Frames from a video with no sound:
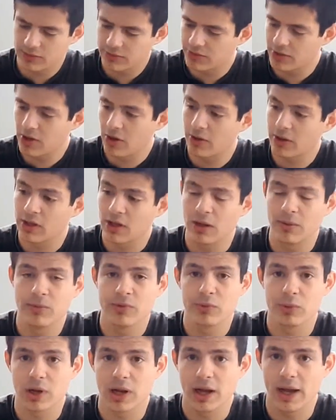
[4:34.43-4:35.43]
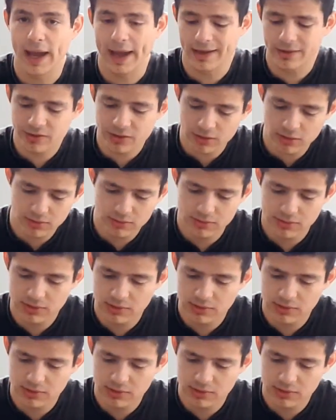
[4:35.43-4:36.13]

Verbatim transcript: So it comes with a handle